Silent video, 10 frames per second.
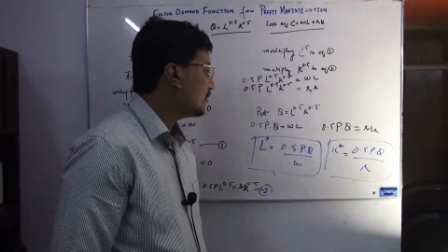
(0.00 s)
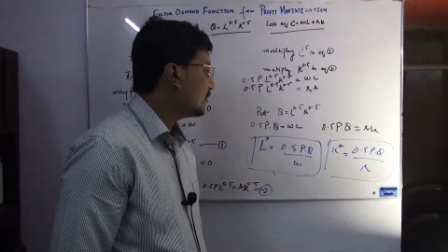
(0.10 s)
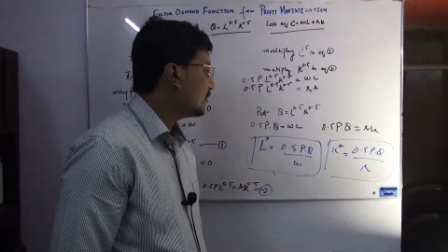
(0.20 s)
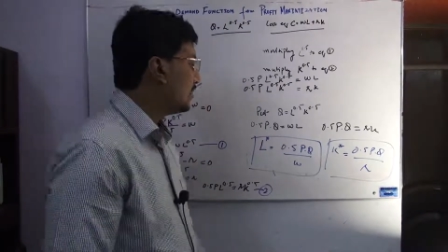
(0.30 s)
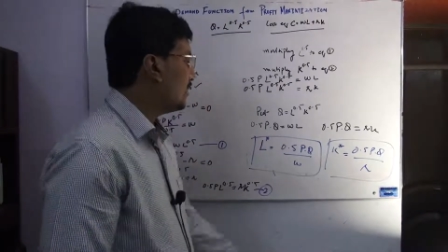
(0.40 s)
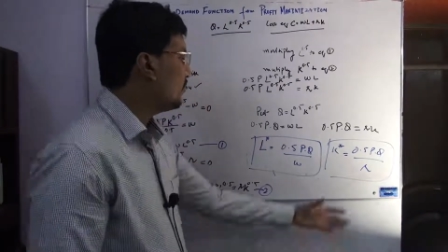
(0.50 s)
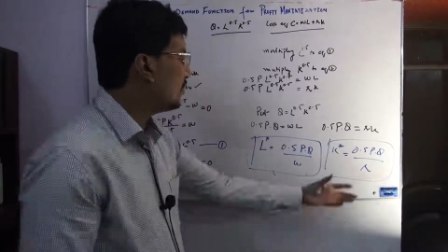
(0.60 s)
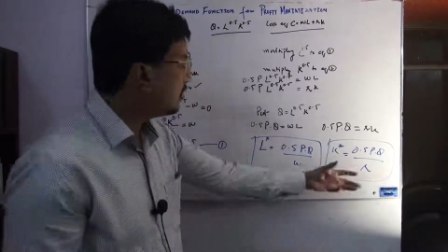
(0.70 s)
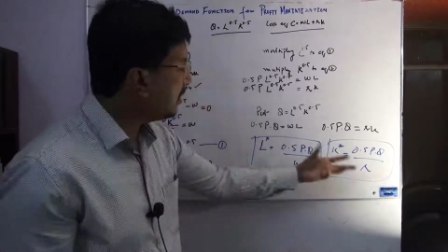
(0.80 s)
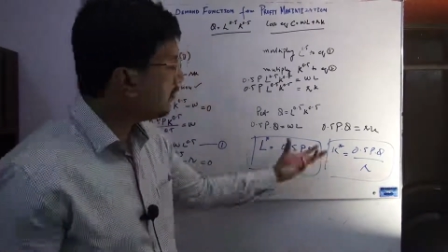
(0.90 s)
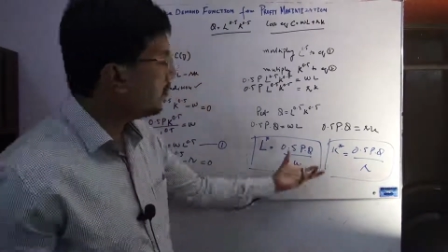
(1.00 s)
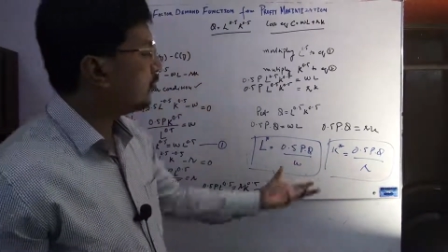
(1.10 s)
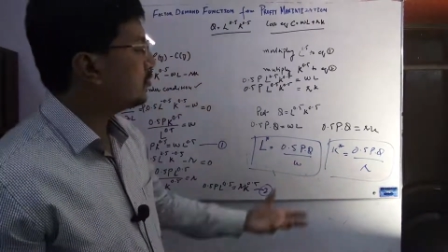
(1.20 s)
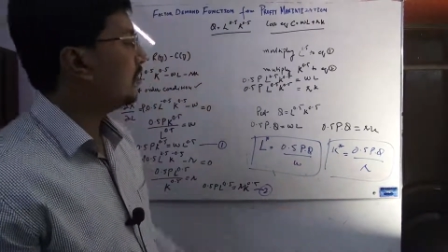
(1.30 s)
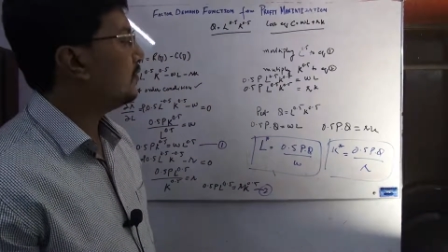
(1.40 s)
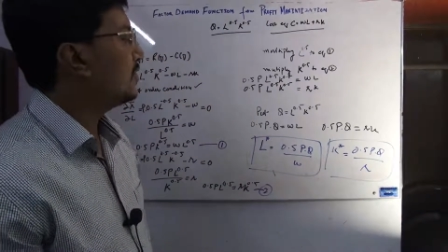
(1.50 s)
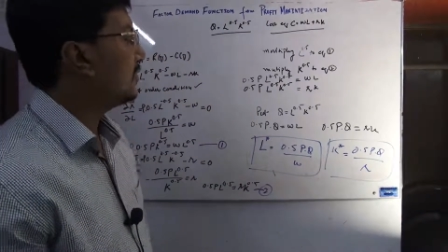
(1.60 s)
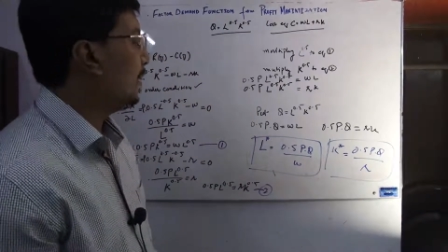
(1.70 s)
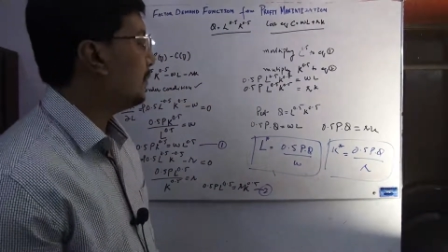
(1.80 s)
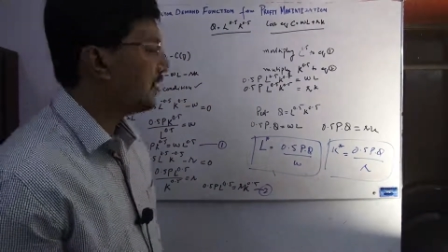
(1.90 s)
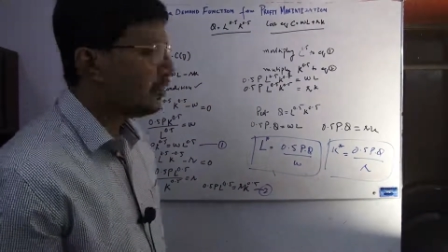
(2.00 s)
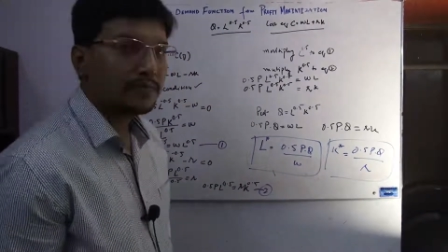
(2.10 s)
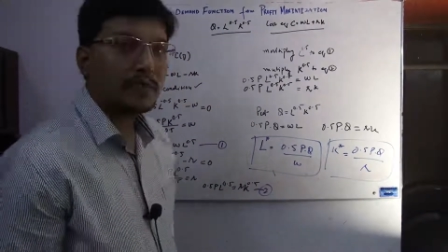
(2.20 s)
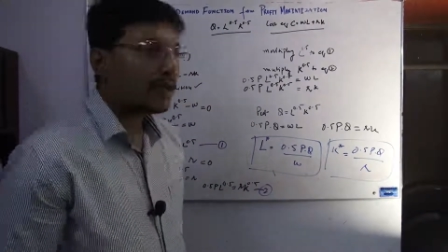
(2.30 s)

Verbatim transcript: it is inversely proportional with the capital